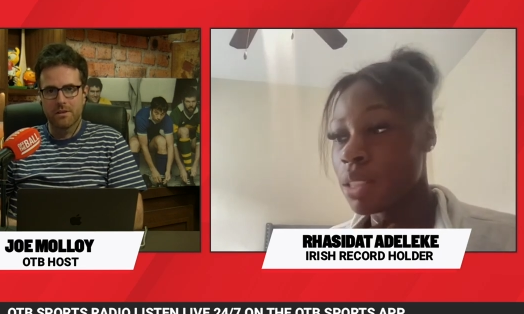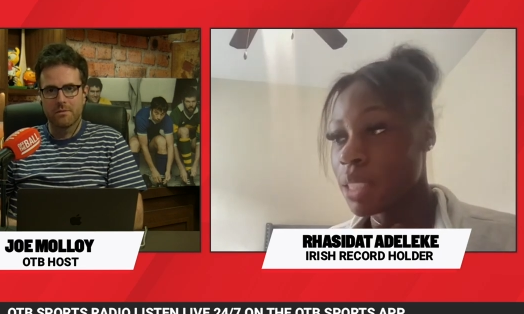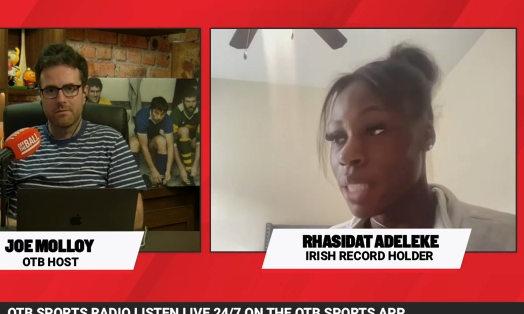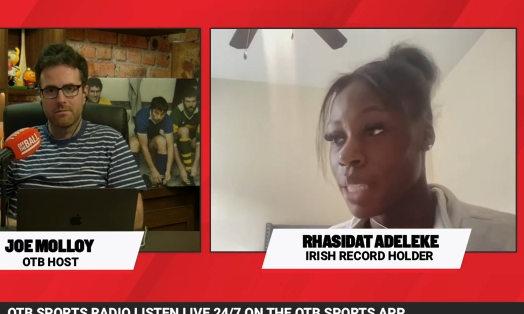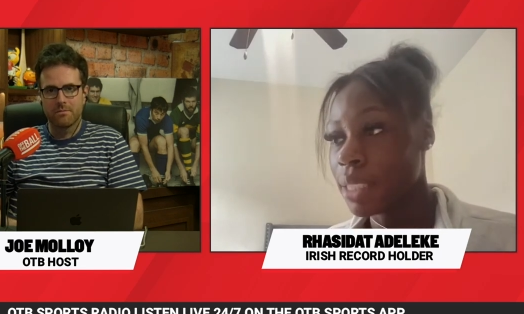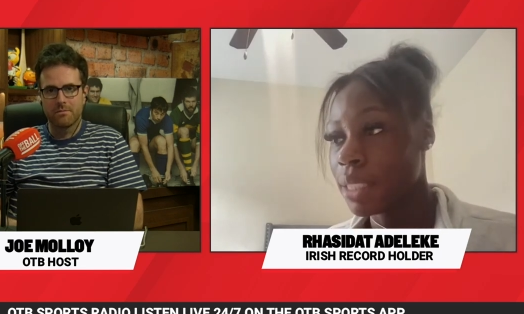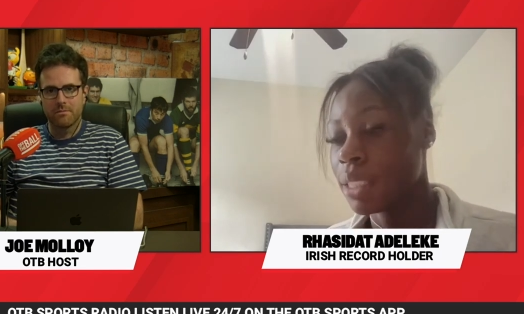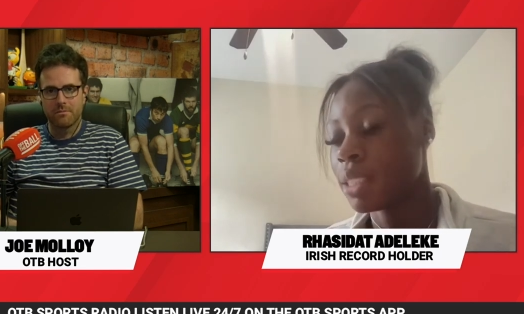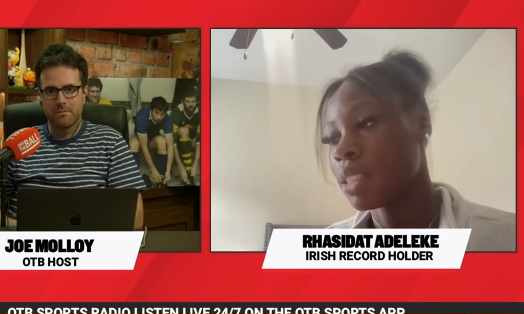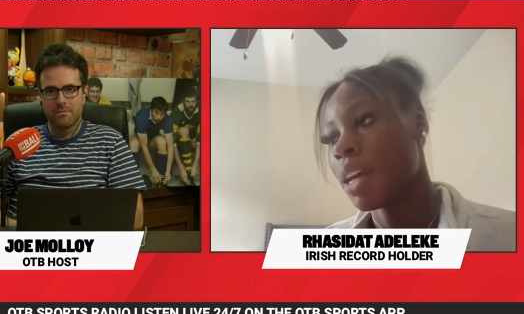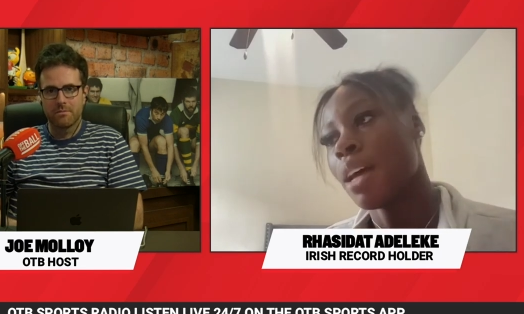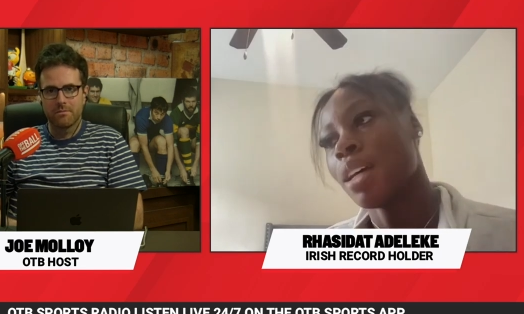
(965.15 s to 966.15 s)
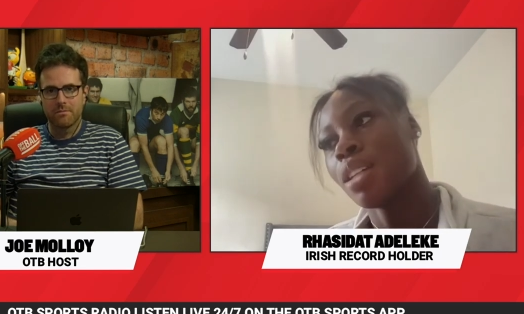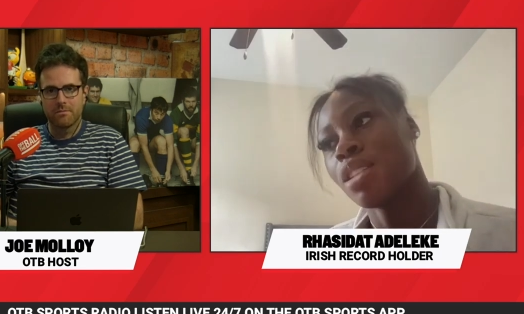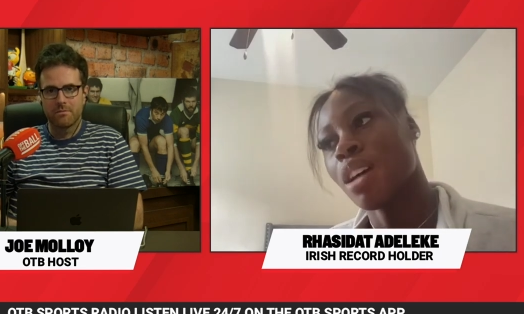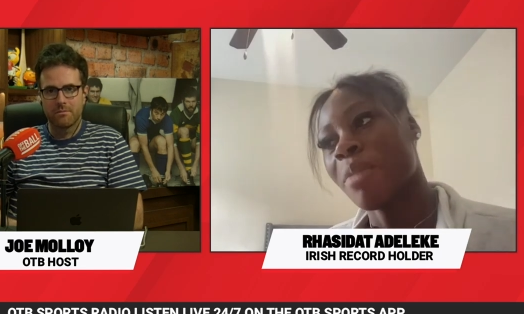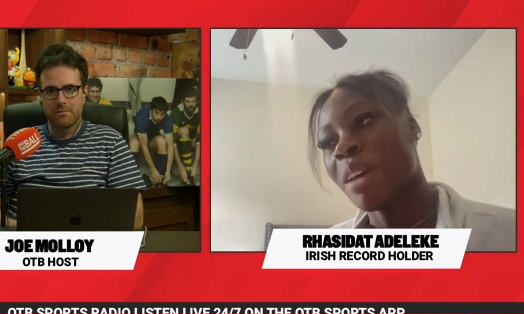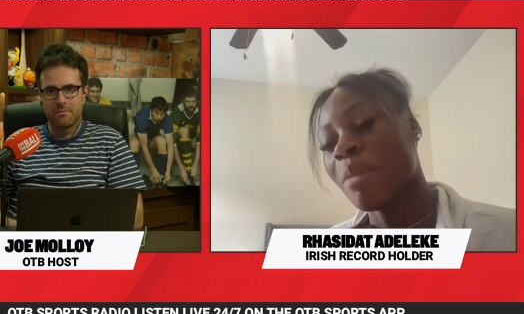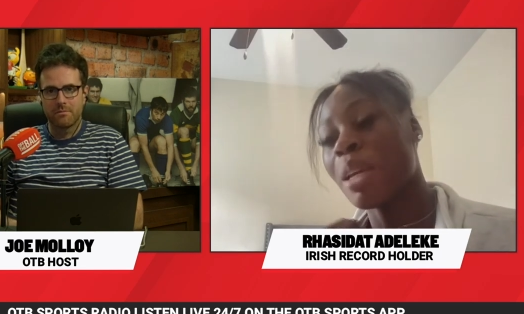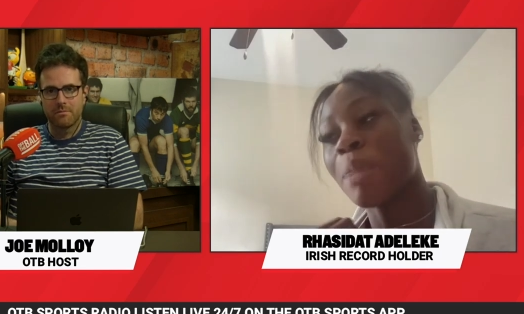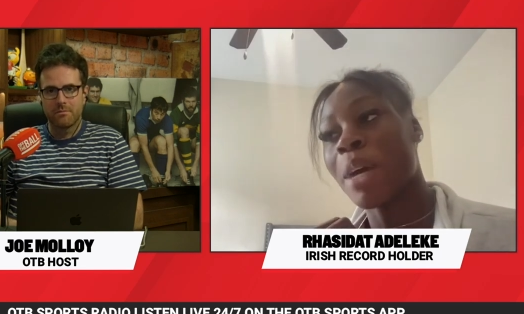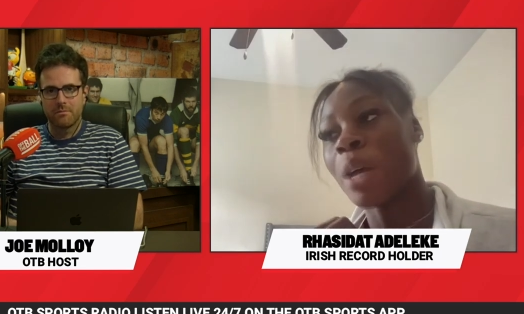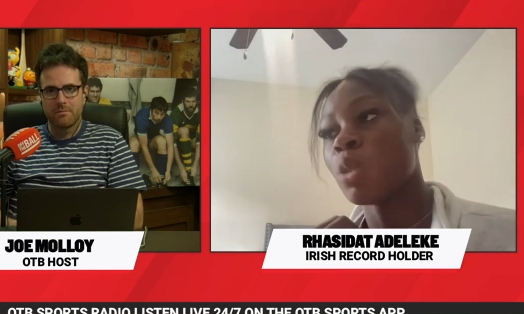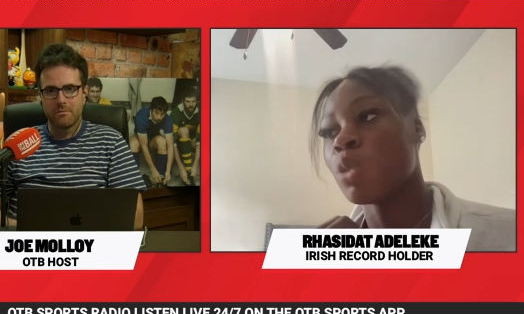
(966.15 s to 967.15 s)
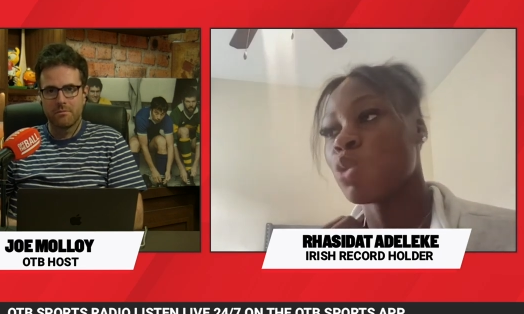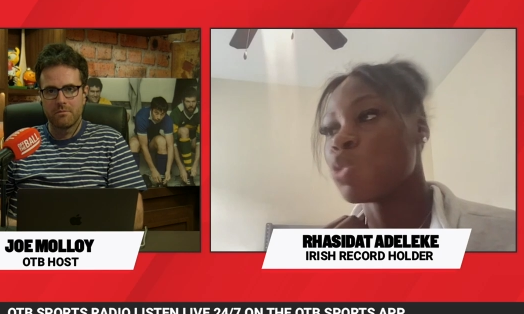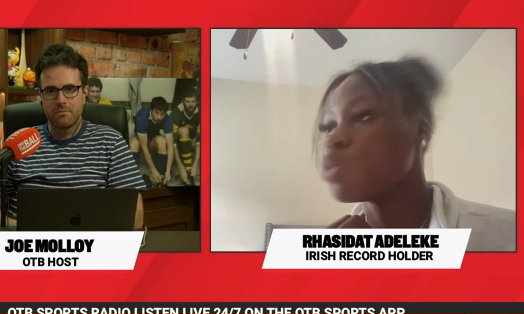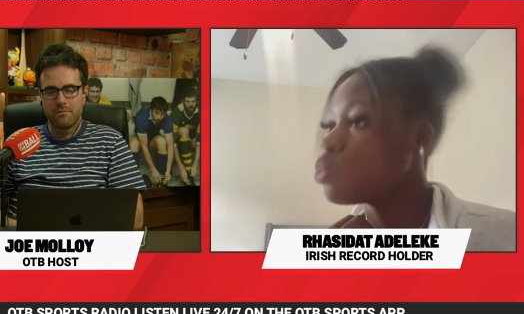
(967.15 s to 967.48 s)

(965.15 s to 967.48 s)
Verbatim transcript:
Speaker 1: since so maybe about